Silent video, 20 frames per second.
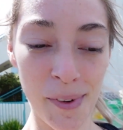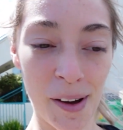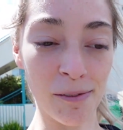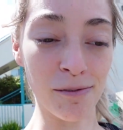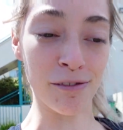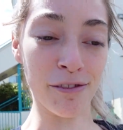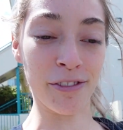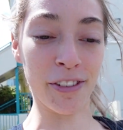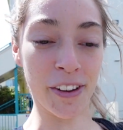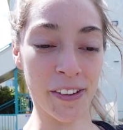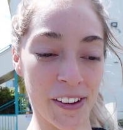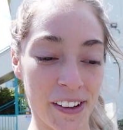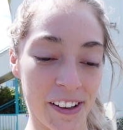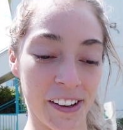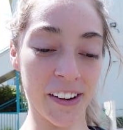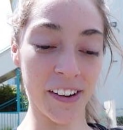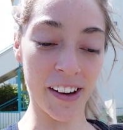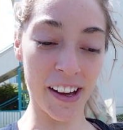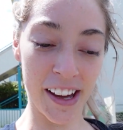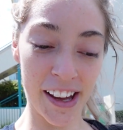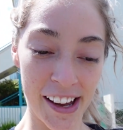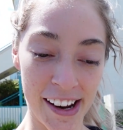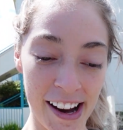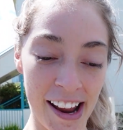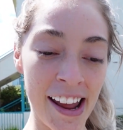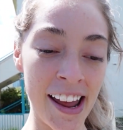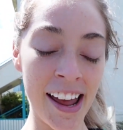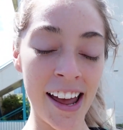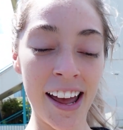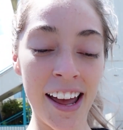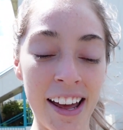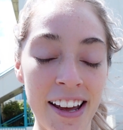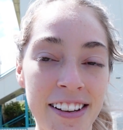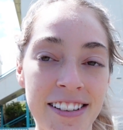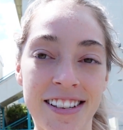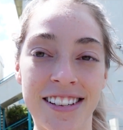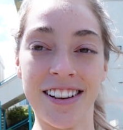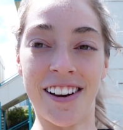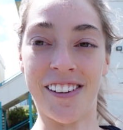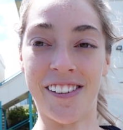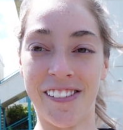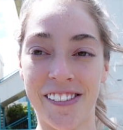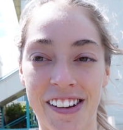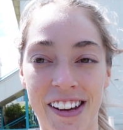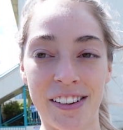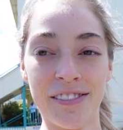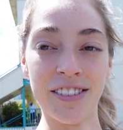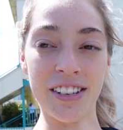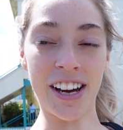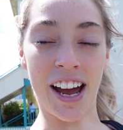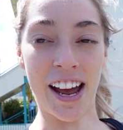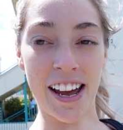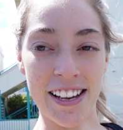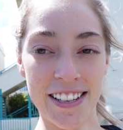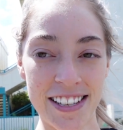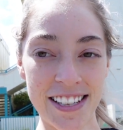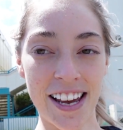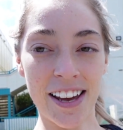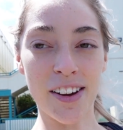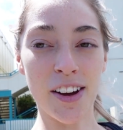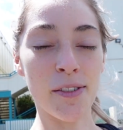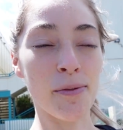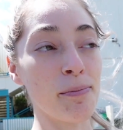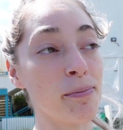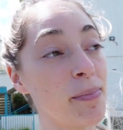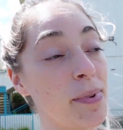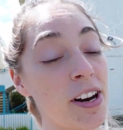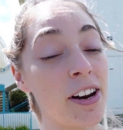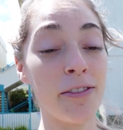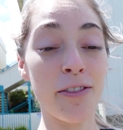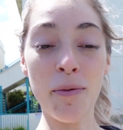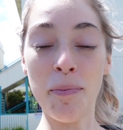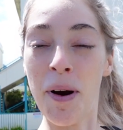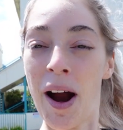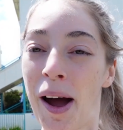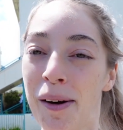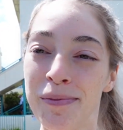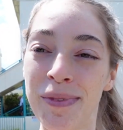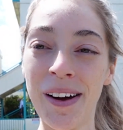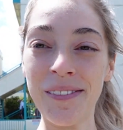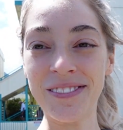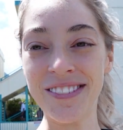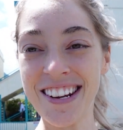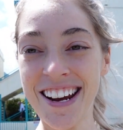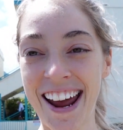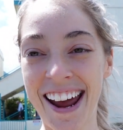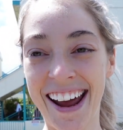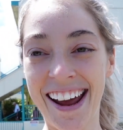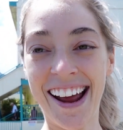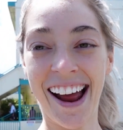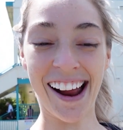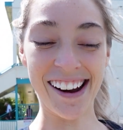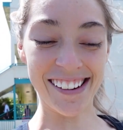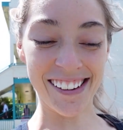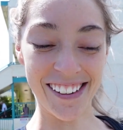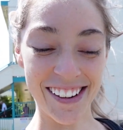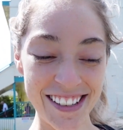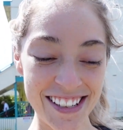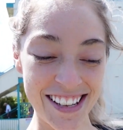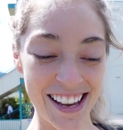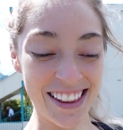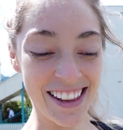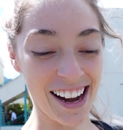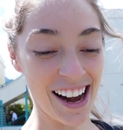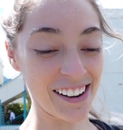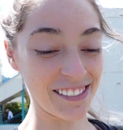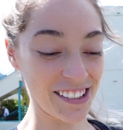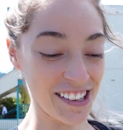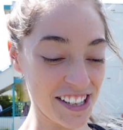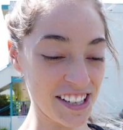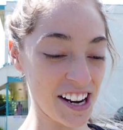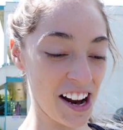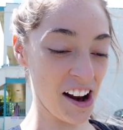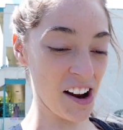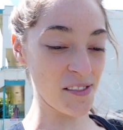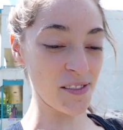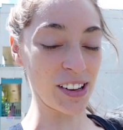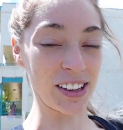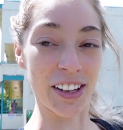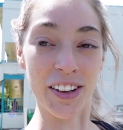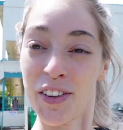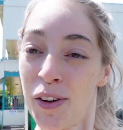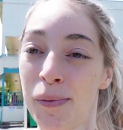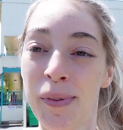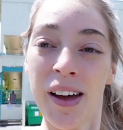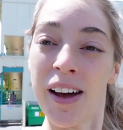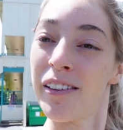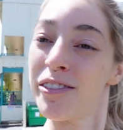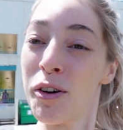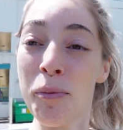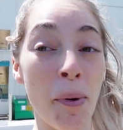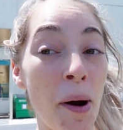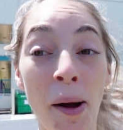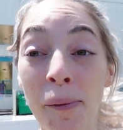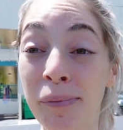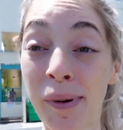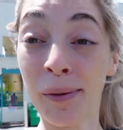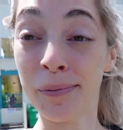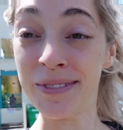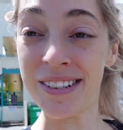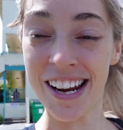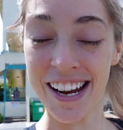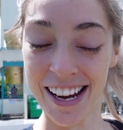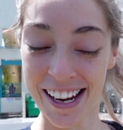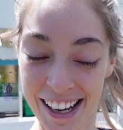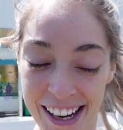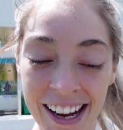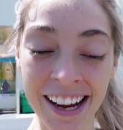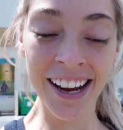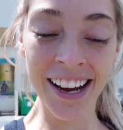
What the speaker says: I'm feeling good. So give you guys a bit of a prep update. I know I say that every time, a little bit of a prep update.